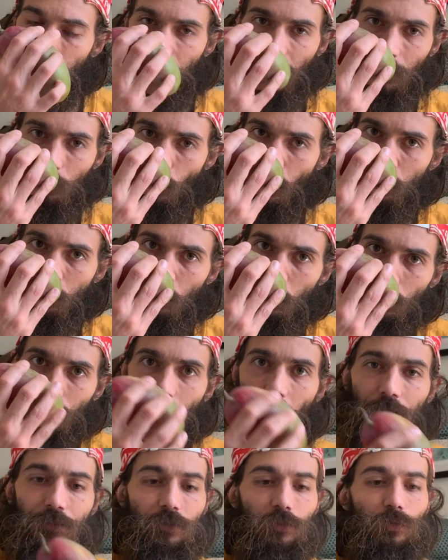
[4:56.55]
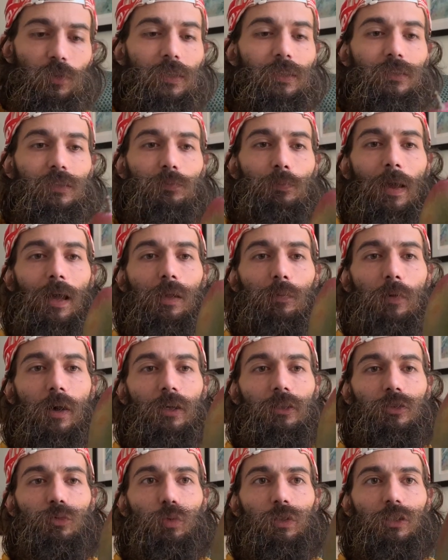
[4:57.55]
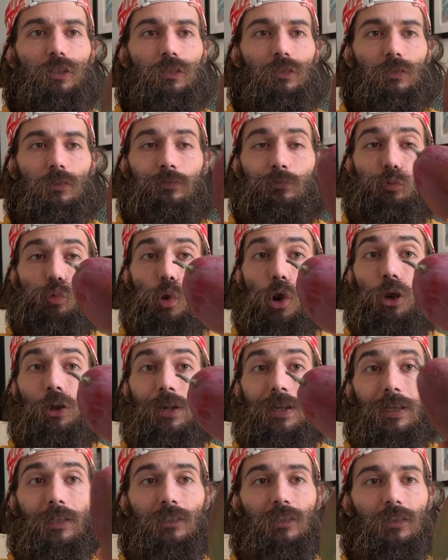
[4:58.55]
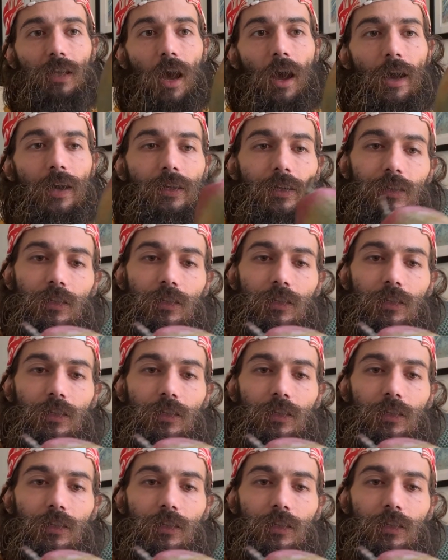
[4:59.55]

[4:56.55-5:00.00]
This one doesn't really smell much, which is a worrying sign.